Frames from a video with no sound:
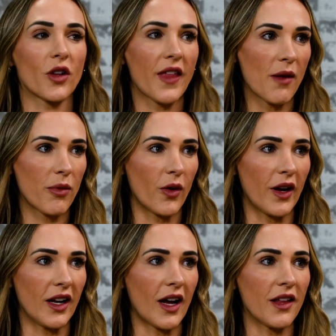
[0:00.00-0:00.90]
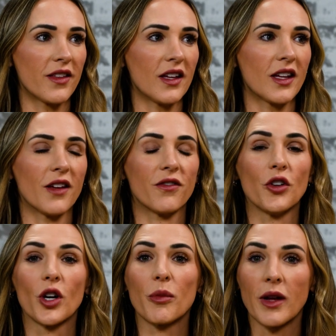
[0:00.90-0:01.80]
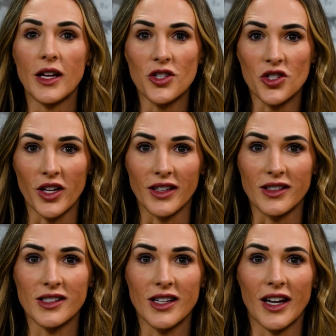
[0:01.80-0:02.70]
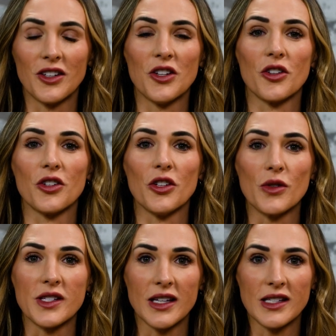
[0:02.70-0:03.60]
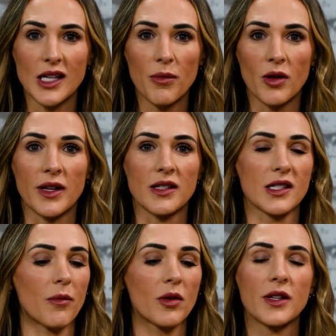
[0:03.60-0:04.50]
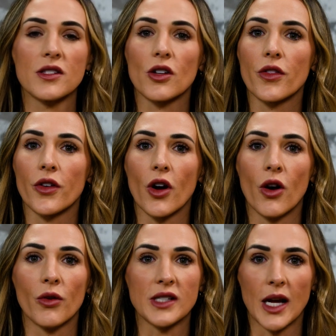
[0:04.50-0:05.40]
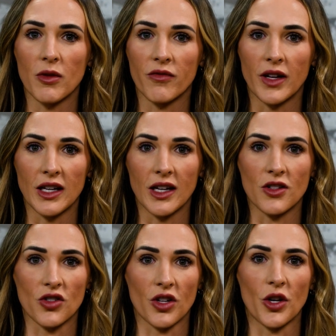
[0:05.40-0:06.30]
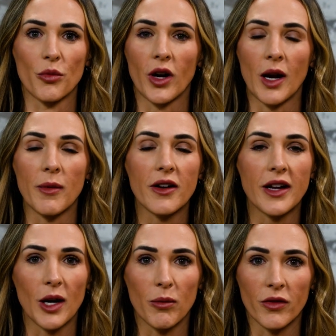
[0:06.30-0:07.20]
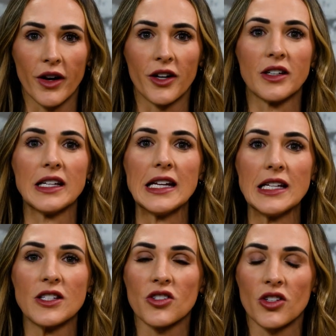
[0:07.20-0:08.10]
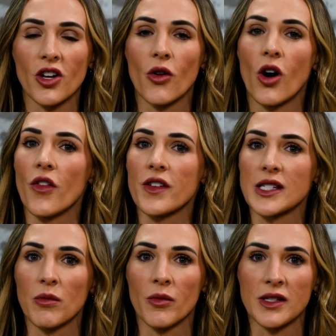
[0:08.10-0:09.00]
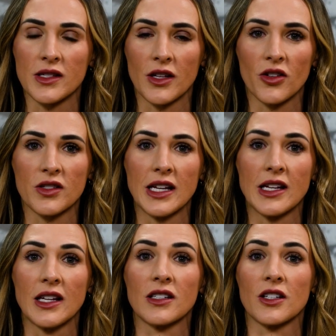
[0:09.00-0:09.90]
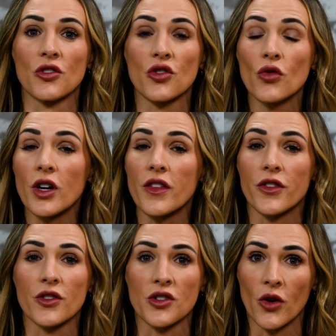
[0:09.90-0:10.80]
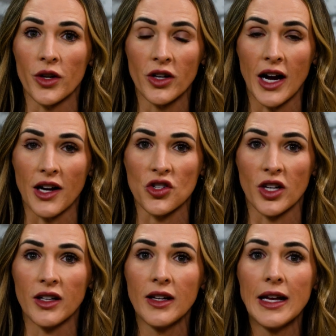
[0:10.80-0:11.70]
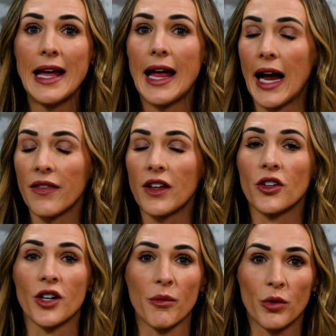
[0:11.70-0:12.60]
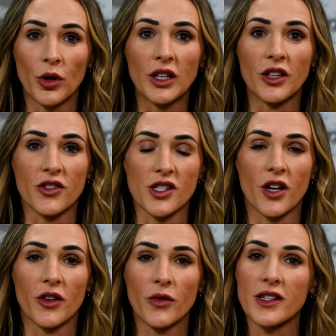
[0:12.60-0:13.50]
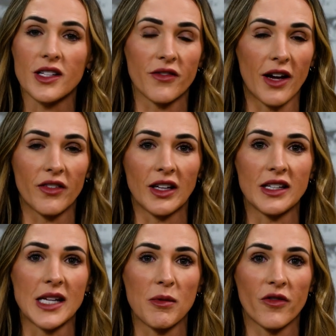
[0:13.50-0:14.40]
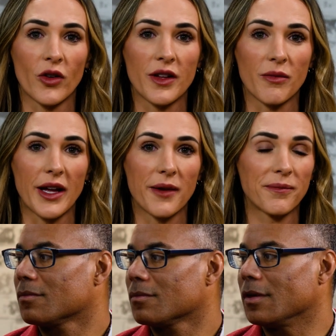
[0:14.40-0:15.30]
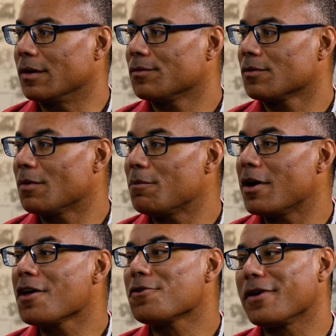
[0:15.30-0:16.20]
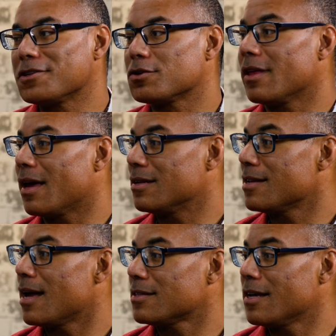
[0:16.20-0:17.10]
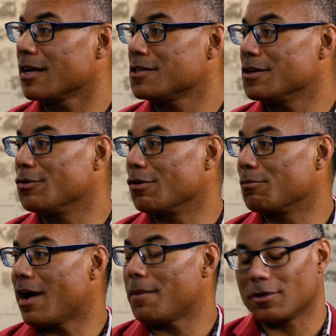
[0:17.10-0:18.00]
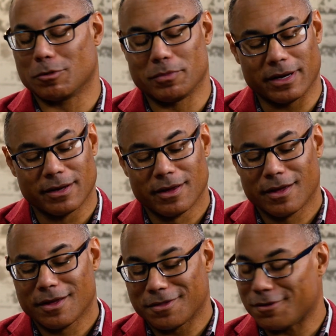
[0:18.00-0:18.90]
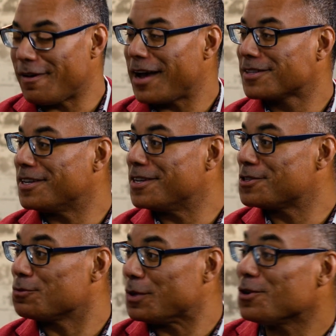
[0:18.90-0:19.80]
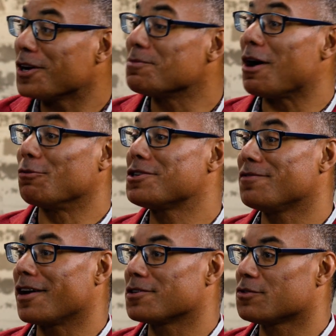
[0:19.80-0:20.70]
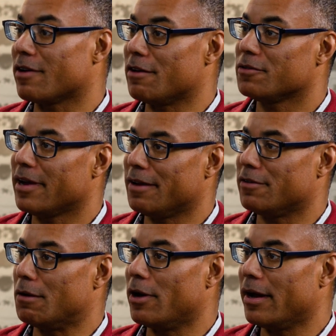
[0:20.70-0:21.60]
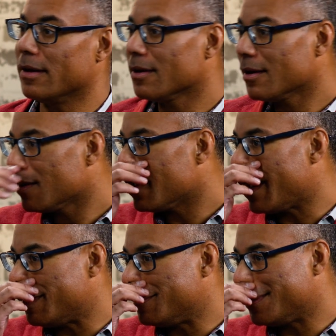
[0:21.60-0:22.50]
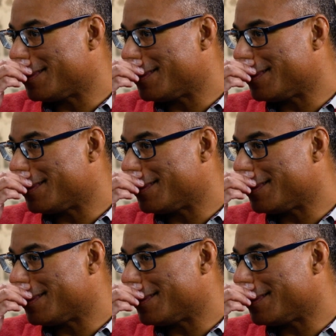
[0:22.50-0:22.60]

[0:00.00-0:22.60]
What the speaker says: to that point, I think if you're a patient and you're using supplements are their own type of medication. Your primary care provider needs to know all the supplements that you're taking to ensure that there's no interaction and that you're not putting yourself at risk of having any type of arrhythmia. Yeah. My other answer to that is not sexy or popular, but the fact is we talked about risk factors for AFib, right? And